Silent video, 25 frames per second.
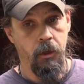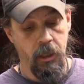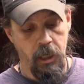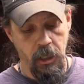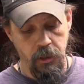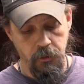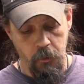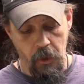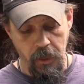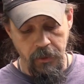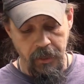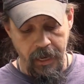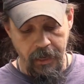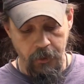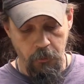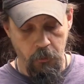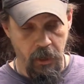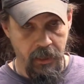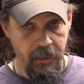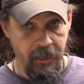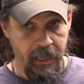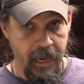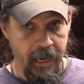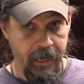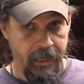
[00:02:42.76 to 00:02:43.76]
Because when
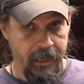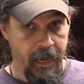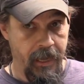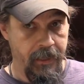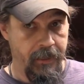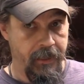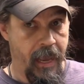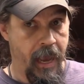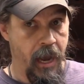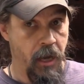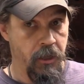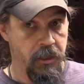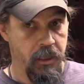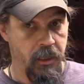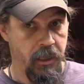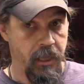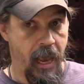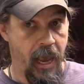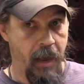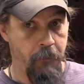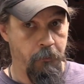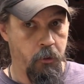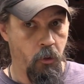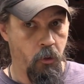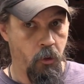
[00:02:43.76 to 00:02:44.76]
they get down to
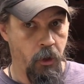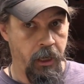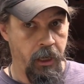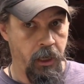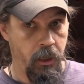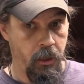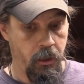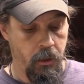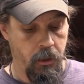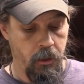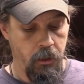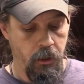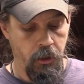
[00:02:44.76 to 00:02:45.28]
that point,